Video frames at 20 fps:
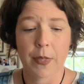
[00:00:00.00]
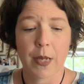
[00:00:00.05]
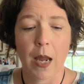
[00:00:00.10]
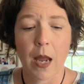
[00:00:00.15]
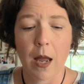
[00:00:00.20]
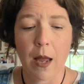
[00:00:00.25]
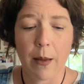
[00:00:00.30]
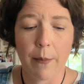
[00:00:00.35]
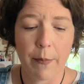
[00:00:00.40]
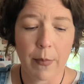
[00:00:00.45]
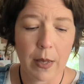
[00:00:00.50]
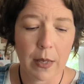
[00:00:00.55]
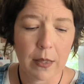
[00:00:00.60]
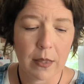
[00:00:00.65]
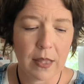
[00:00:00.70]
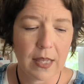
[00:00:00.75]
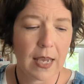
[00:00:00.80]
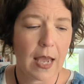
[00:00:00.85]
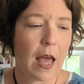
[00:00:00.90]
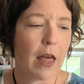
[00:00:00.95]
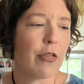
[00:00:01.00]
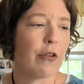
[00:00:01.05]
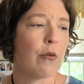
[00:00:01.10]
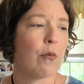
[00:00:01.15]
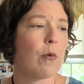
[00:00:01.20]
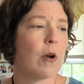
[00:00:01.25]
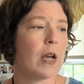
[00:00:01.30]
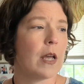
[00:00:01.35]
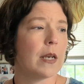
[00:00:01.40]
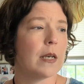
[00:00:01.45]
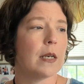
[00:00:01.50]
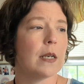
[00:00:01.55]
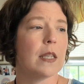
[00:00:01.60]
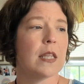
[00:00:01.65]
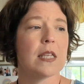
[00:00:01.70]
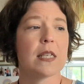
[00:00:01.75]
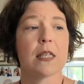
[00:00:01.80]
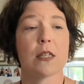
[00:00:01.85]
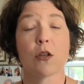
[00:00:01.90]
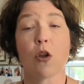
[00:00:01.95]
The other one,
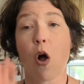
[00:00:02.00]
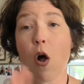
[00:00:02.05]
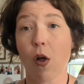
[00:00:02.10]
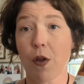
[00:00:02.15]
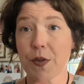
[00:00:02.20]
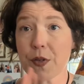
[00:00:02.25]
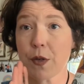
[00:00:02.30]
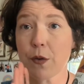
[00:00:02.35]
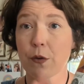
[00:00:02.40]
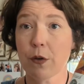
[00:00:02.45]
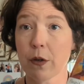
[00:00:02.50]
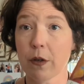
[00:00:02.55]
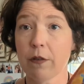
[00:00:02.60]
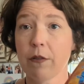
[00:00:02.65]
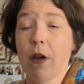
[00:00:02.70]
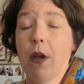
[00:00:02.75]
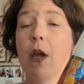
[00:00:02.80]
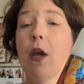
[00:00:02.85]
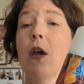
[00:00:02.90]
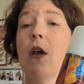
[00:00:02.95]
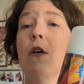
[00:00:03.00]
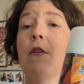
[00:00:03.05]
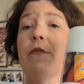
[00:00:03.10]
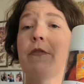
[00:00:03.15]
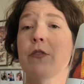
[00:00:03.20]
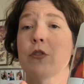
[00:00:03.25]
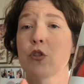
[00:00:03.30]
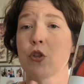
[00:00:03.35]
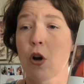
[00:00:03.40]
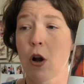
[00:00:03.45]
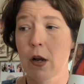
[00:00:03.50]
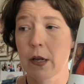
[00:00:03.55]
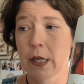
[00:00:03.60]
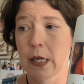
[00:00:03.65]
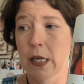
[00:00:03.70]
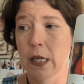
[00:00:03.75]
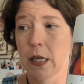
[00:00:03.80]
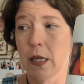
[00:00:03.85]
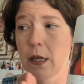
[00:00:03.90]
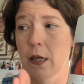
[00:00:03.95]
this is also good for
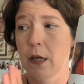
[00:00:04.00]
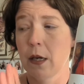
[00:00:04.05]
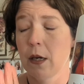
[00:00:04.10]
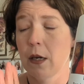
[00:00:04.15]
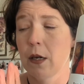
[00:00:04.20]
chalky